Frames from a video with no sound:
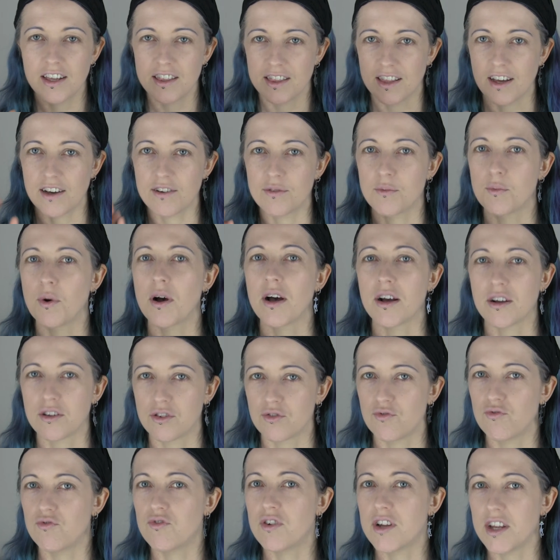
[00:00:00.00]
That
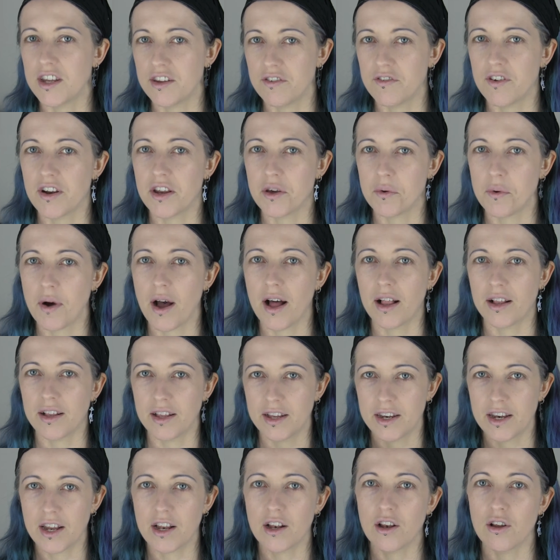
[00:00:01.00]
works really, really well,
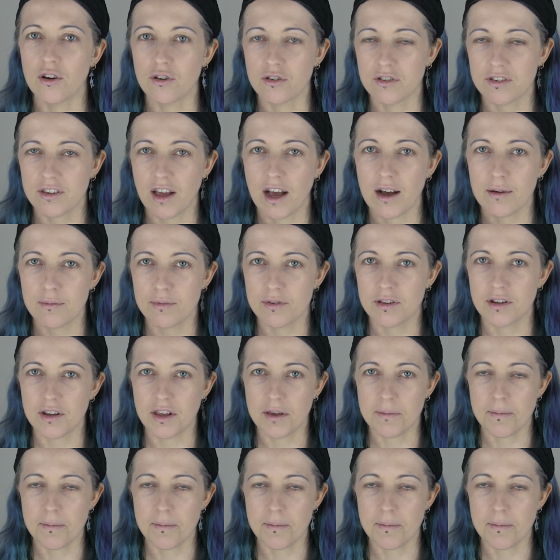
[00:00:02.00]
and it looks absolutely